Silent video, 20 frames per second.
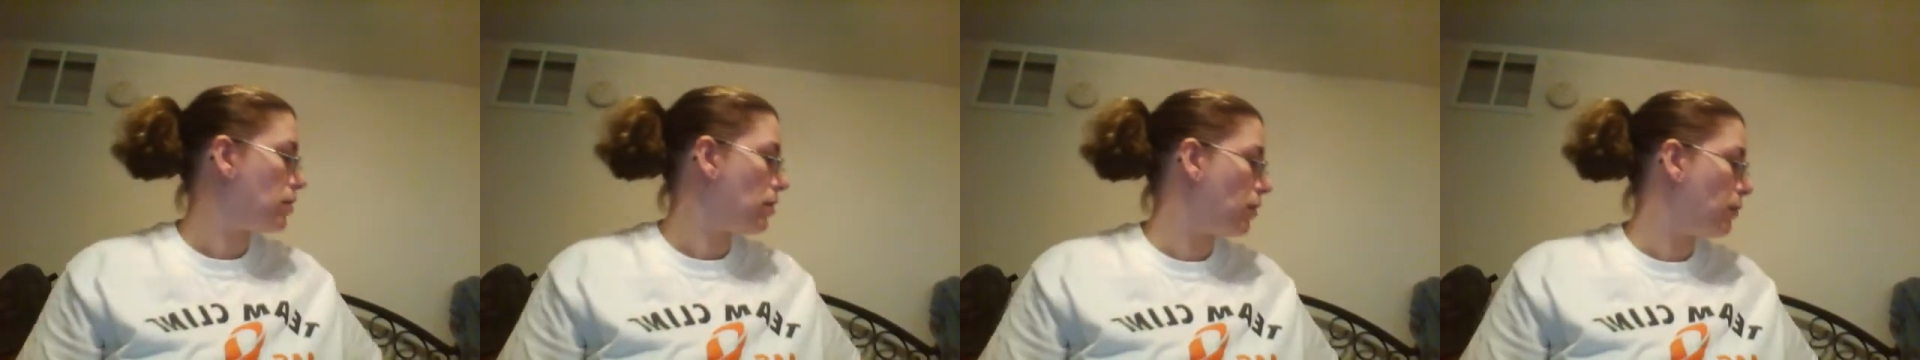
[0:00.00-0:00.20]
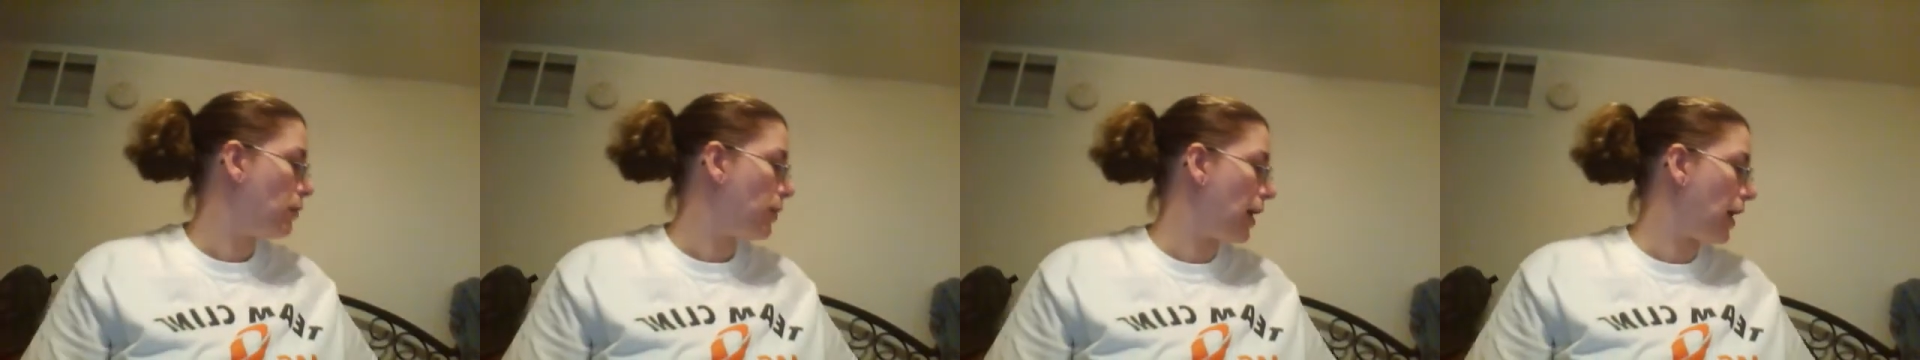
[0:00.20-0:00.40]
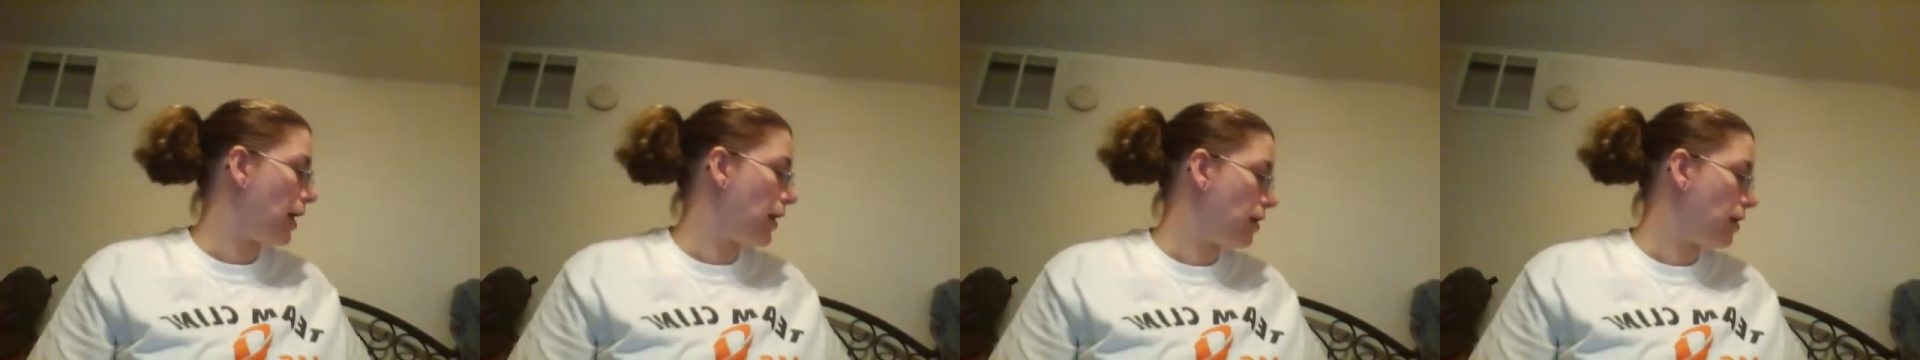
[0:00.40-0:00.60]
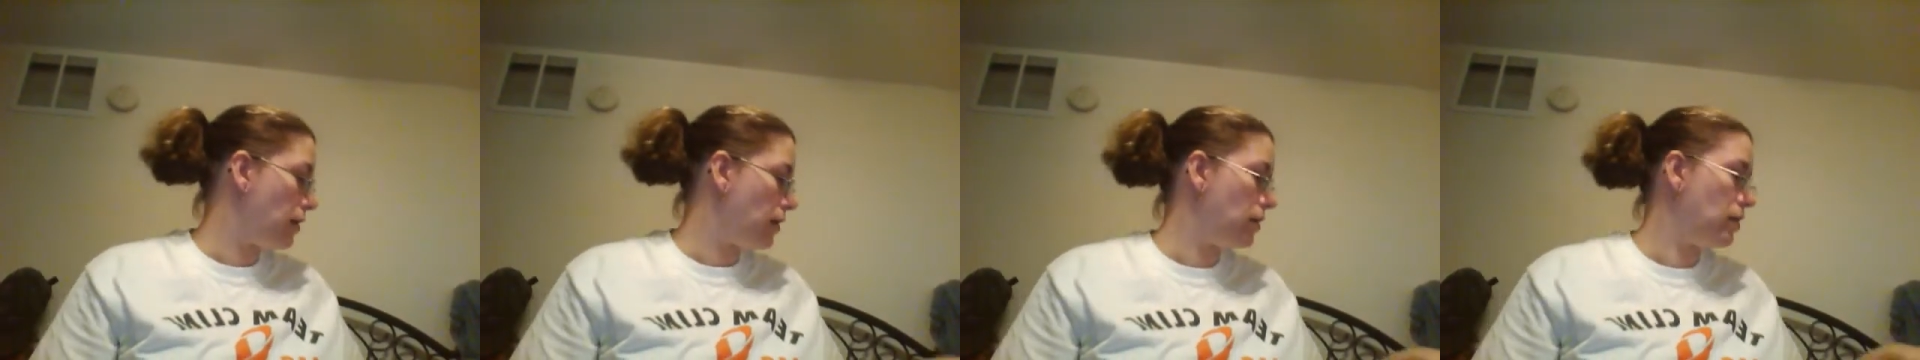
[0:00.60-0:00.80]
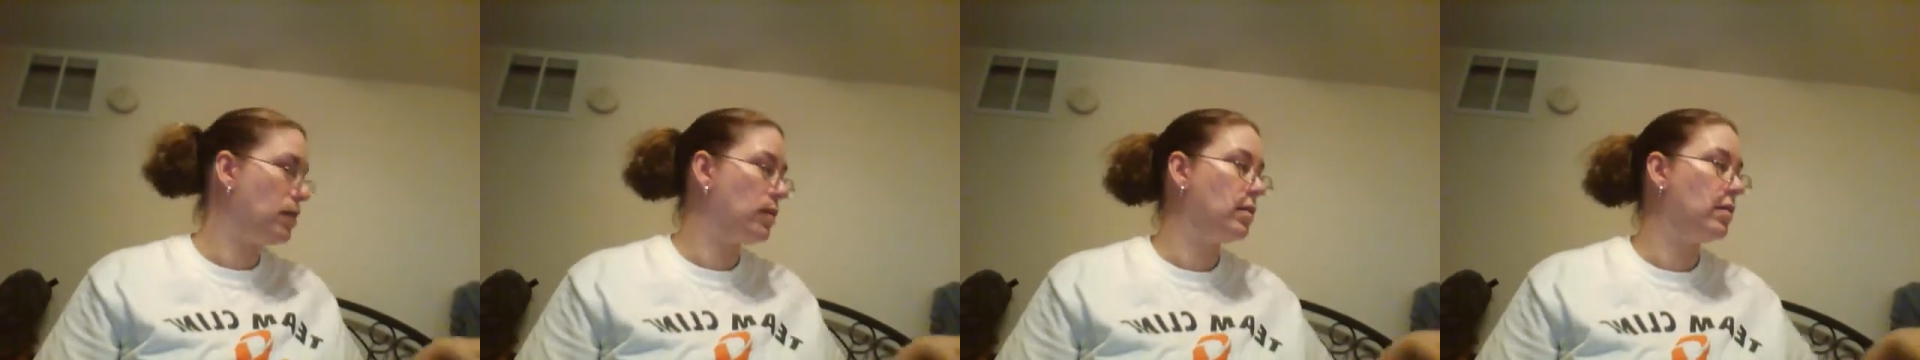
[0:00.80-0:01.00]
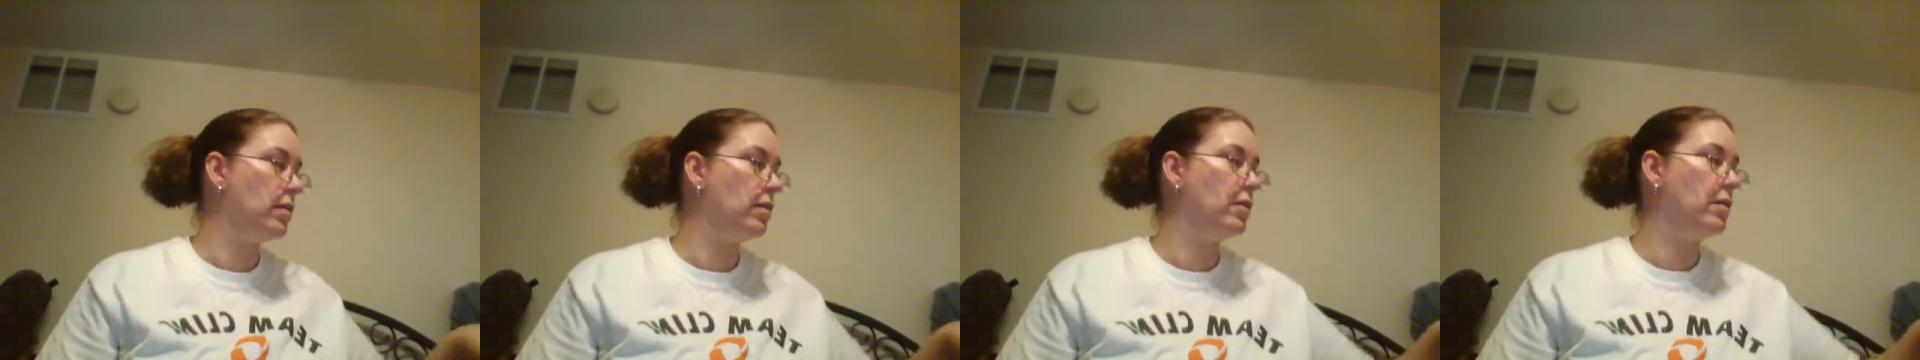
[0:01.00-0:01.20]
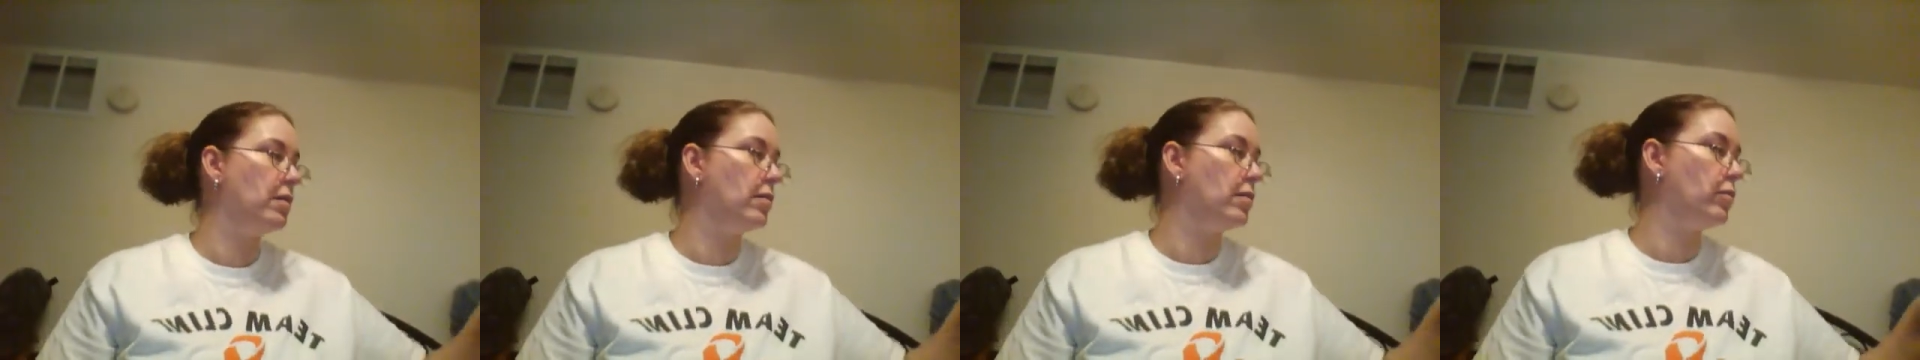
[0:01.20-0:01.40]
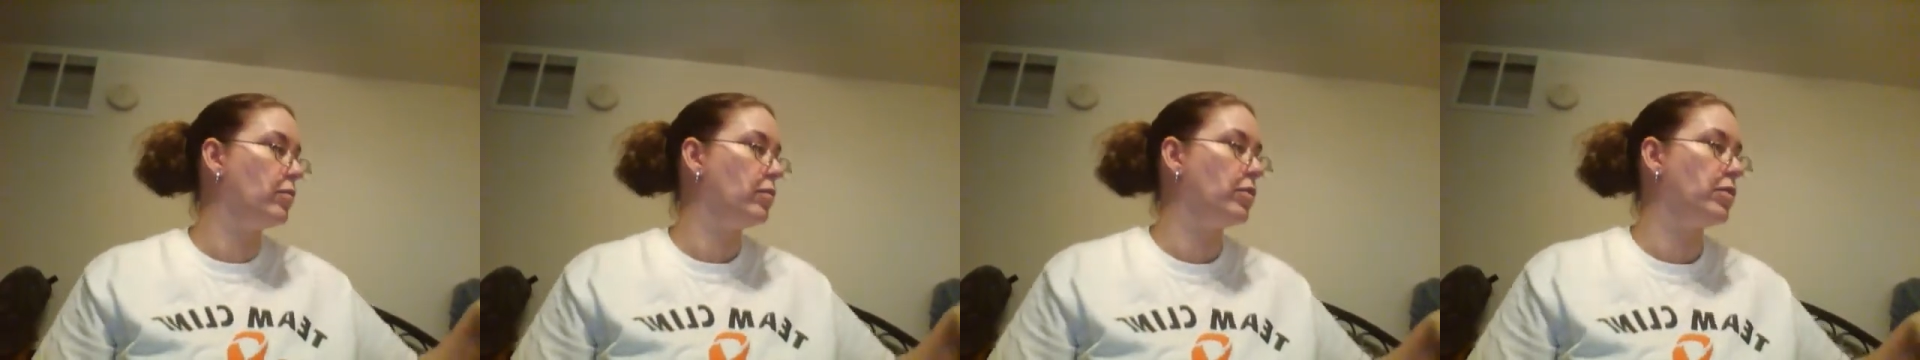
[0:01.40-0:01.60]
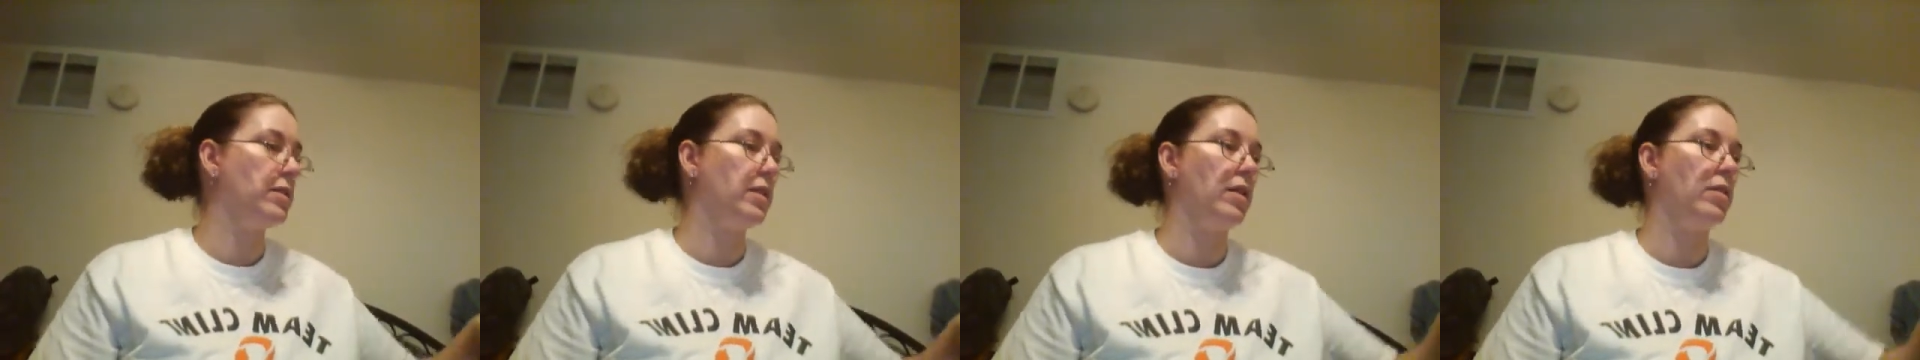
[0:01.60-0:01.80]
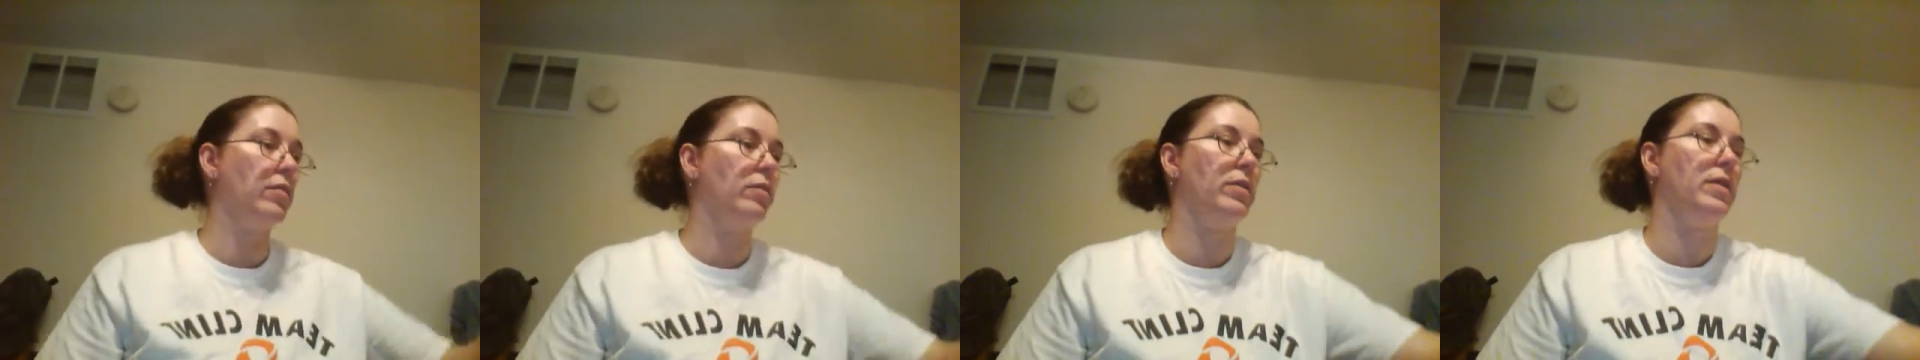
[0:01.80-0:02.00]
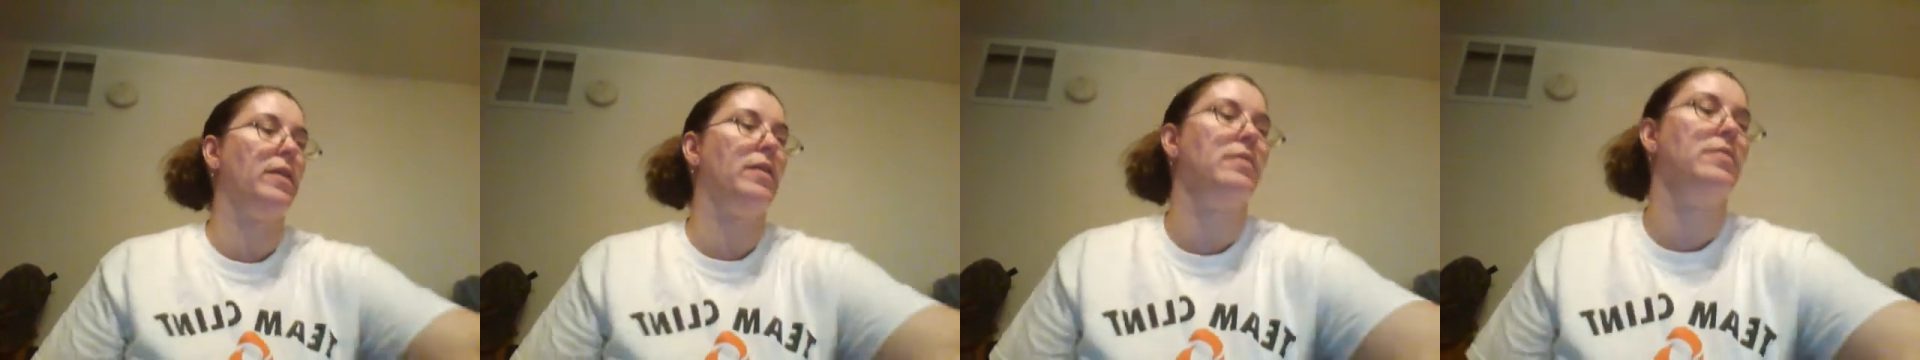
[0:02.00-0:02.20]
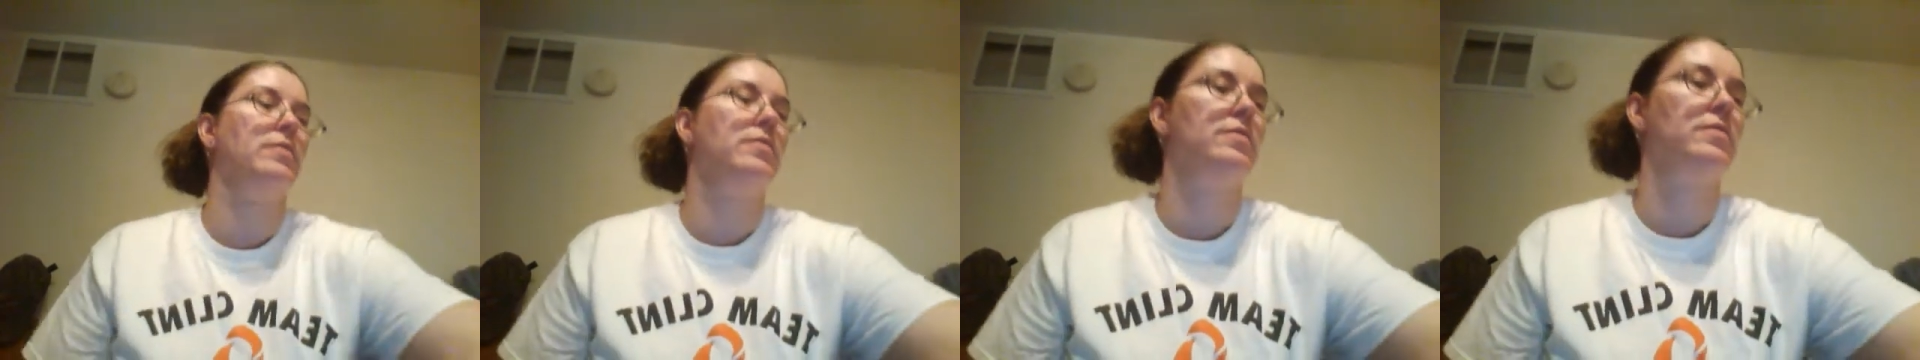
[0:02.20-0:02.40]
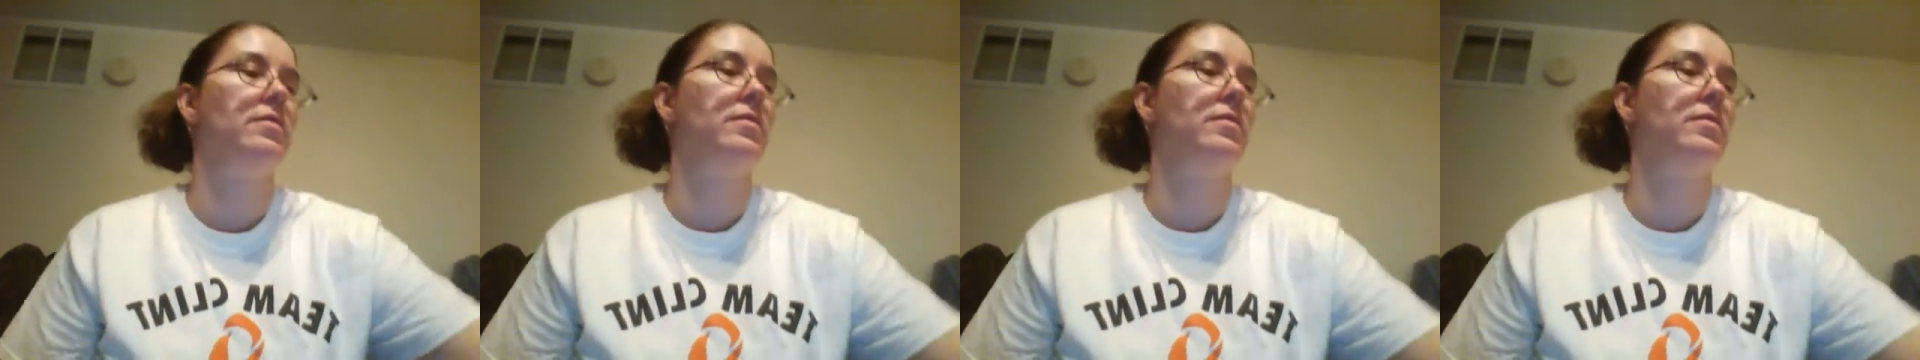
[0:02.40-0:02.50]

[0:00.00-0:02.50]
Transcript: Not bad. Where's the other one at?